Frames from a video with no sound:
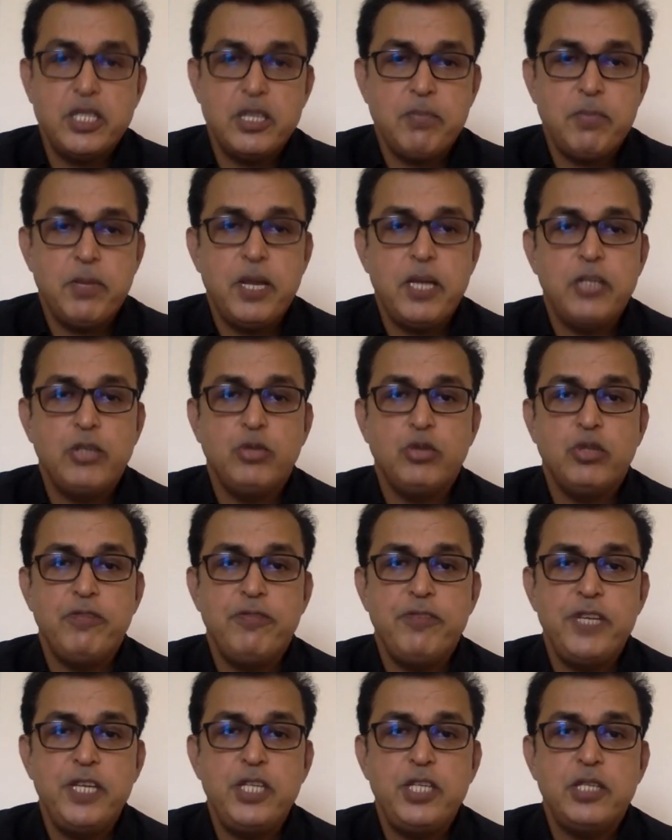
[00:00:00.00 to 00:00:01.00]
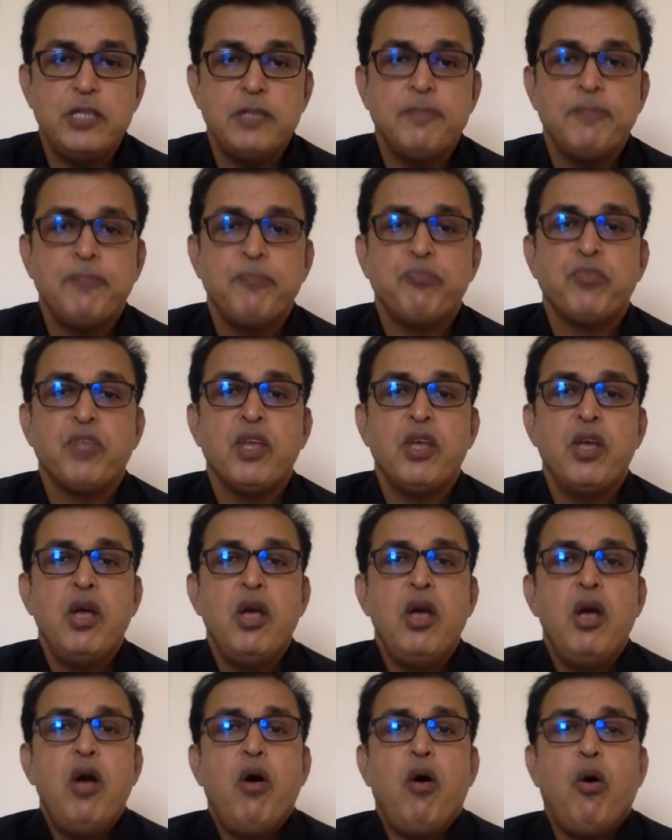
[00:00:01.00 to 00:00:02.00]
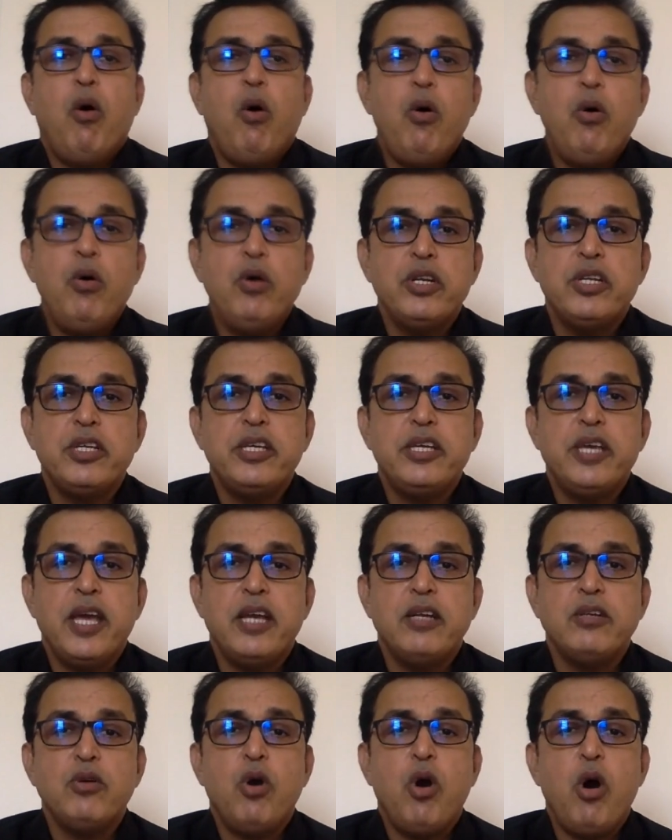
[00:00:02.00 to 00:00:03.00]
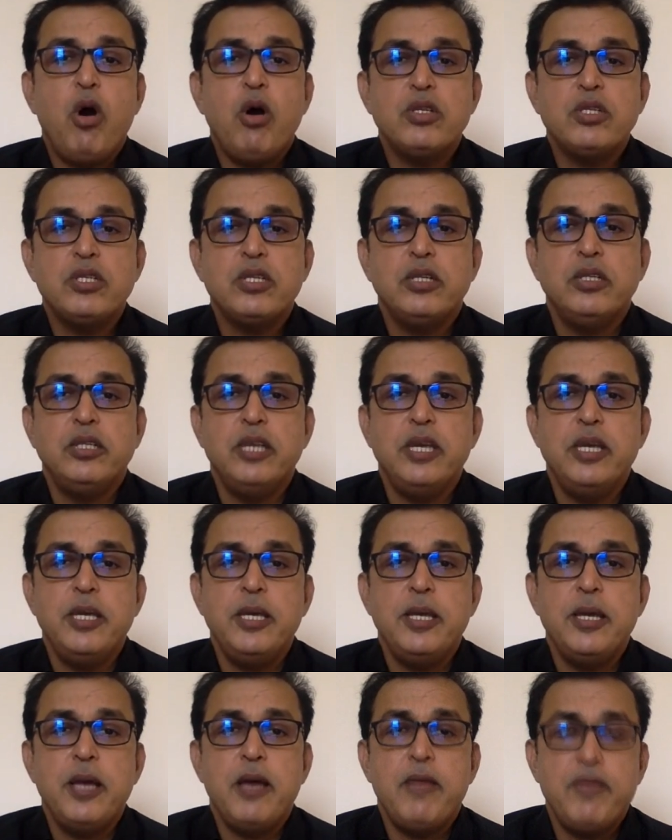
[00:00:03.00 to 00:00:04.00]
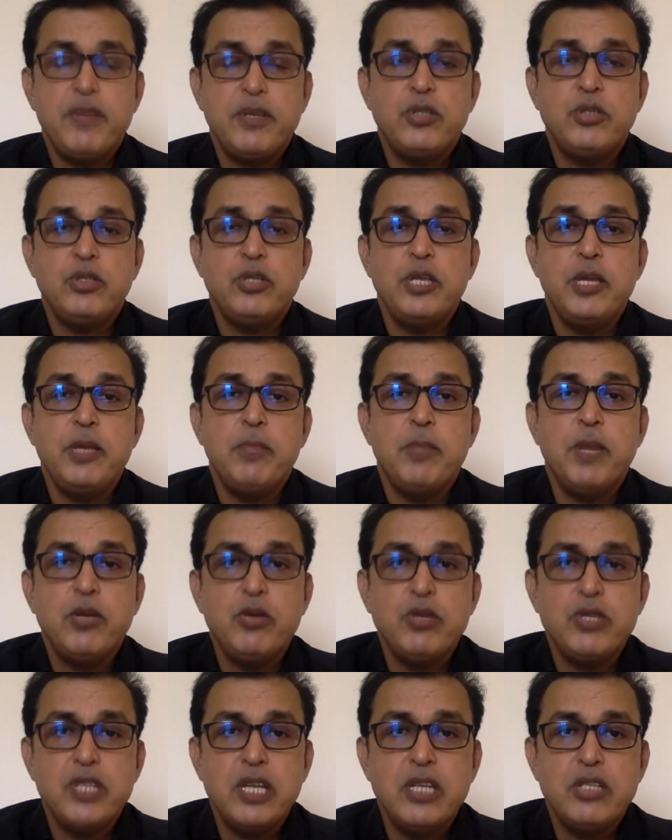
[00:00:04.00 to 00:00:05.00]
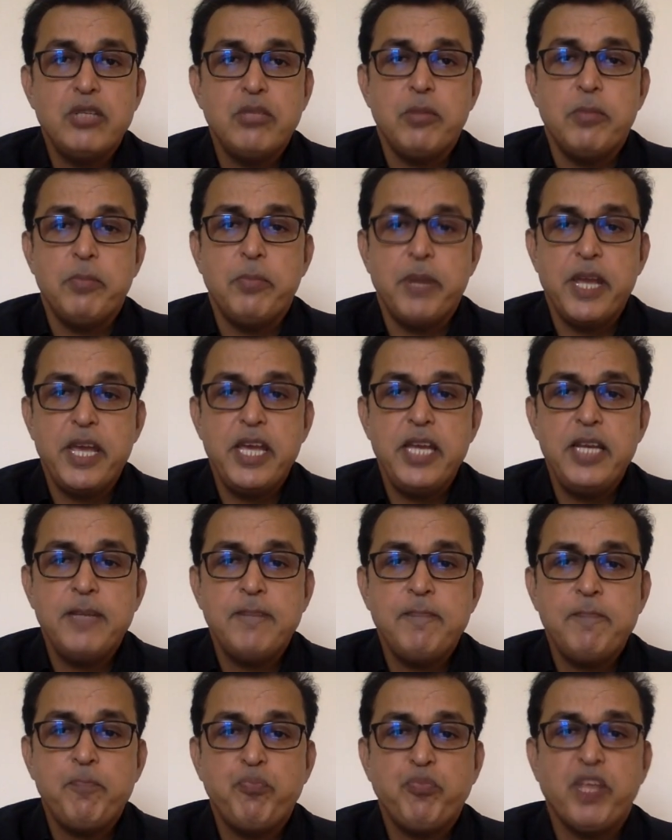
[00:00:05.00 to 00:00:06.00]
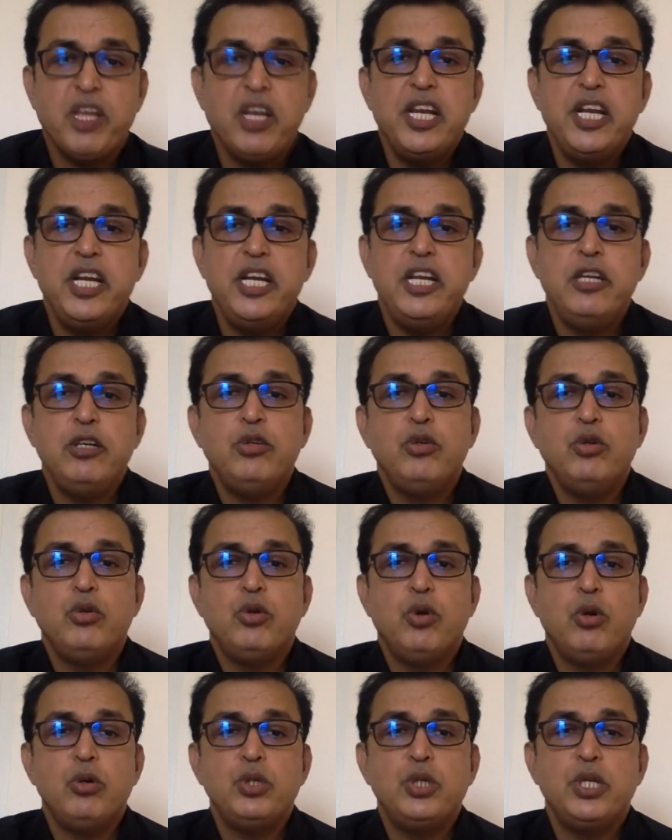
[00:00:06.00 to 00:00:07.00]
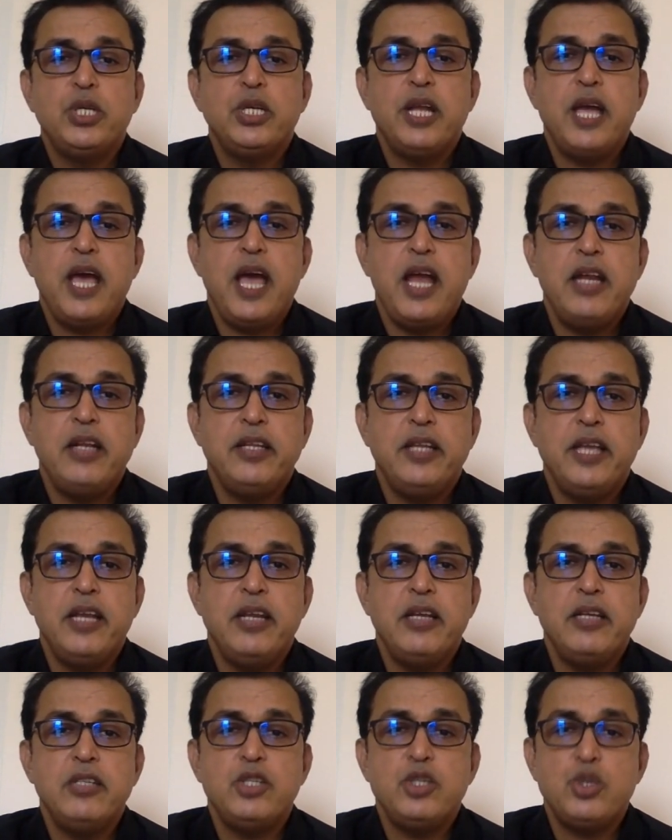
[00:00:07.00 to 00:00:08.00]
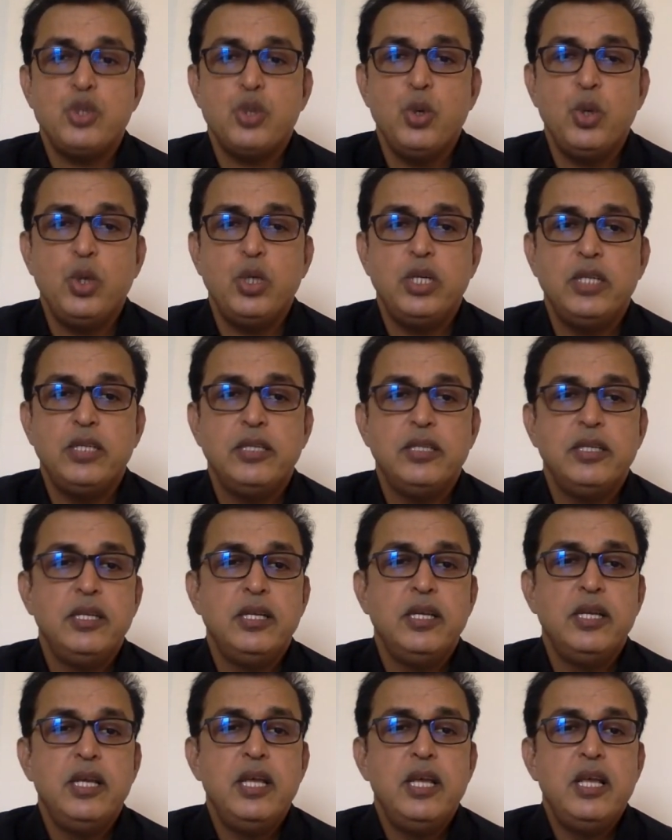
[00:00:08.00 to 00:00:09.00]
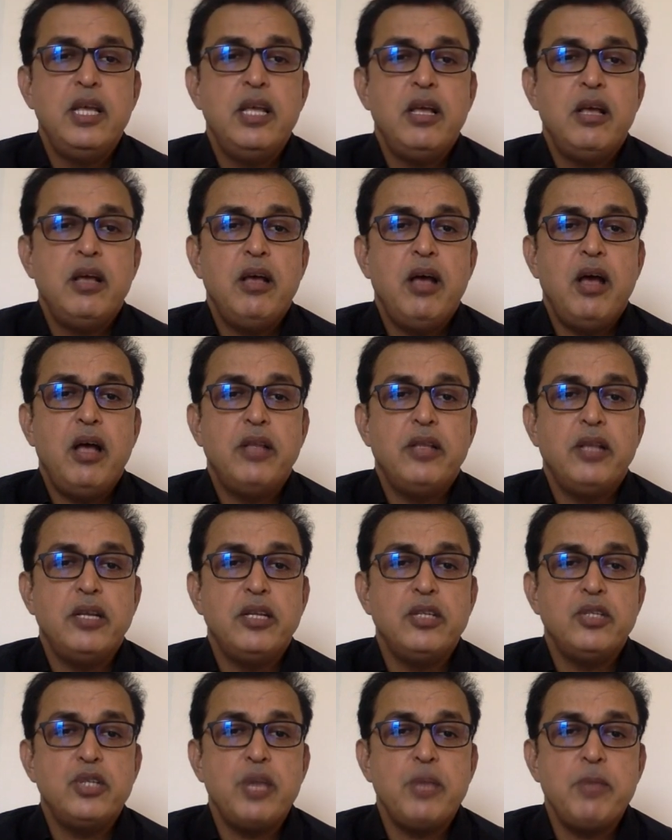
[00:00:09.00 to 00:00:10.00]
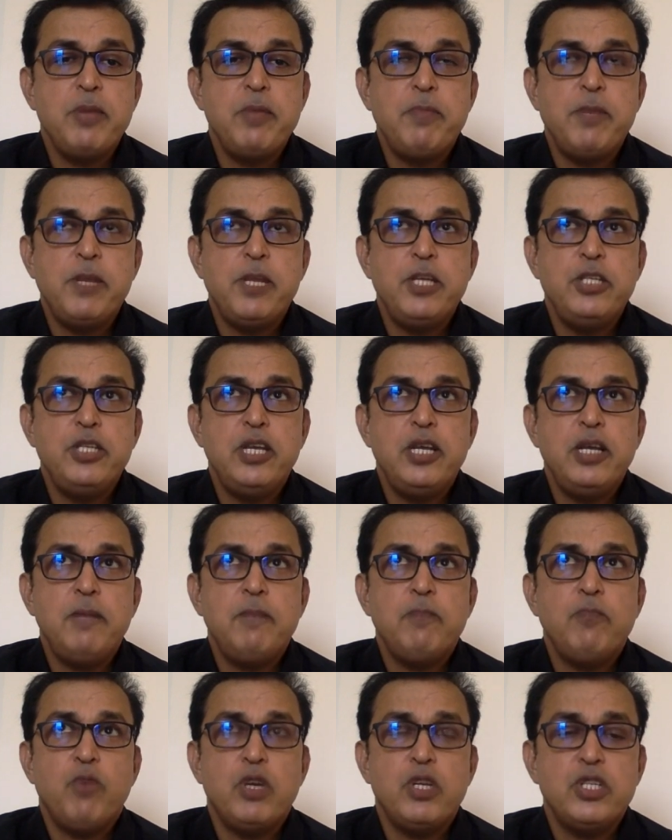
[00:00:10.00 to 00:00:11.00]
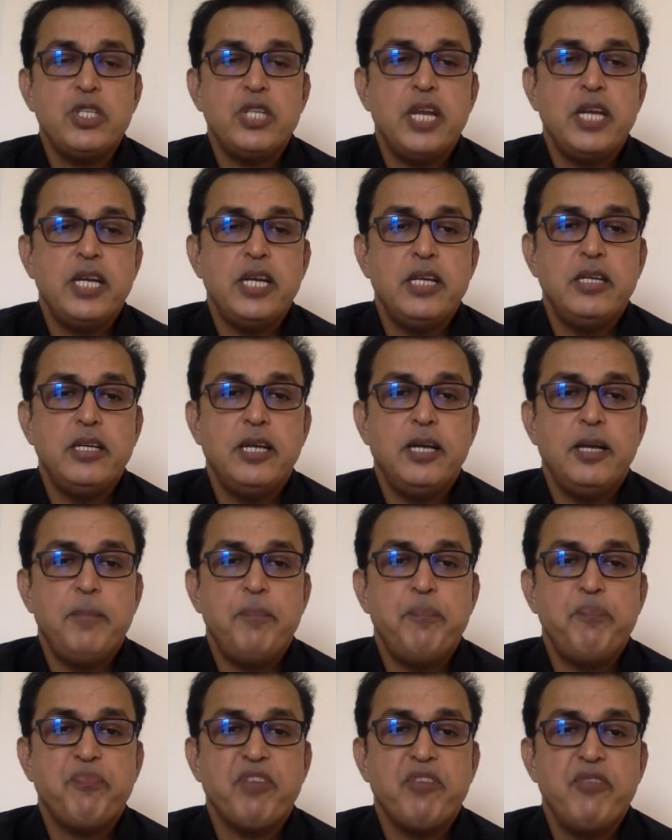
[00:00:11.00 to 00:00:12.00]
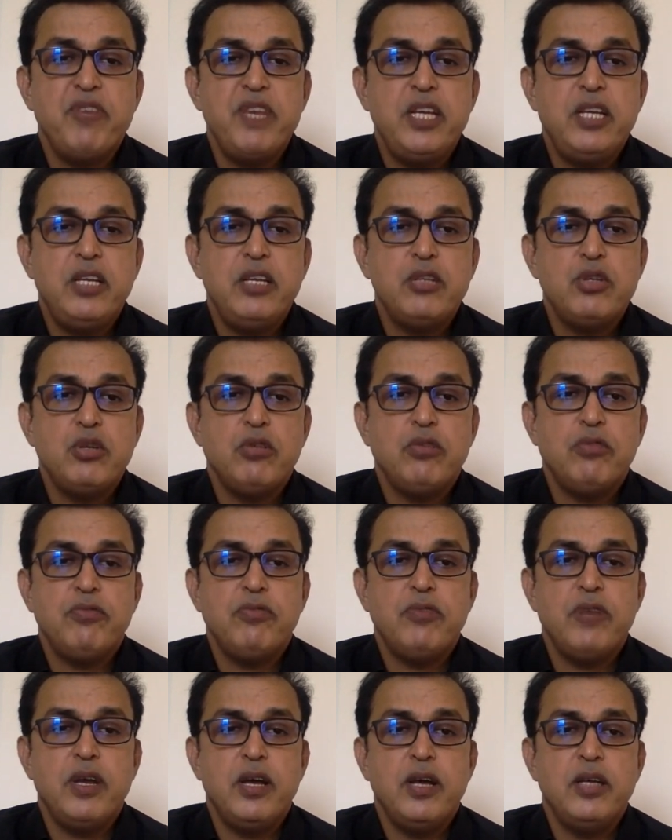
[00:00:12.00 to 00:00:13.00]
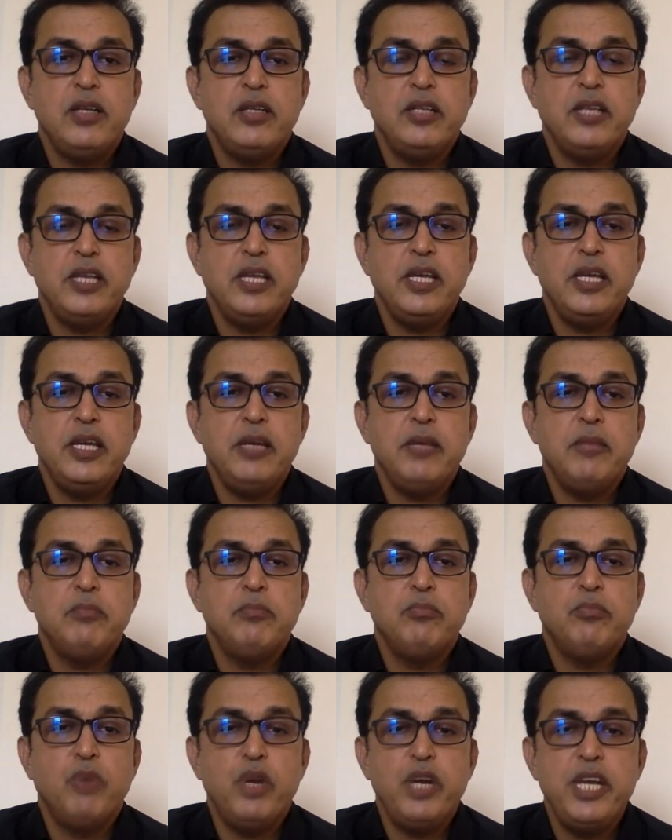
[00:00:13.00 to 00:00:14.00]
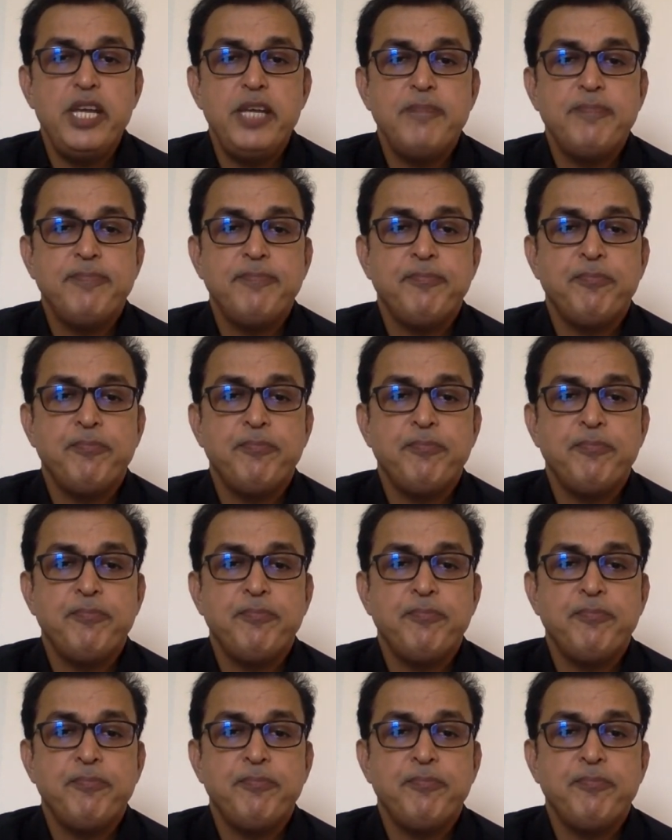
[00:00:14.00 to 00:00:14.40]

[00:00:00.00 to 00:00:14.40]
supply to the feet. Or it can affect the blood vessels of the brain, leading to closure and then stroke, that is hemiplegia, one-sided weakness of the body.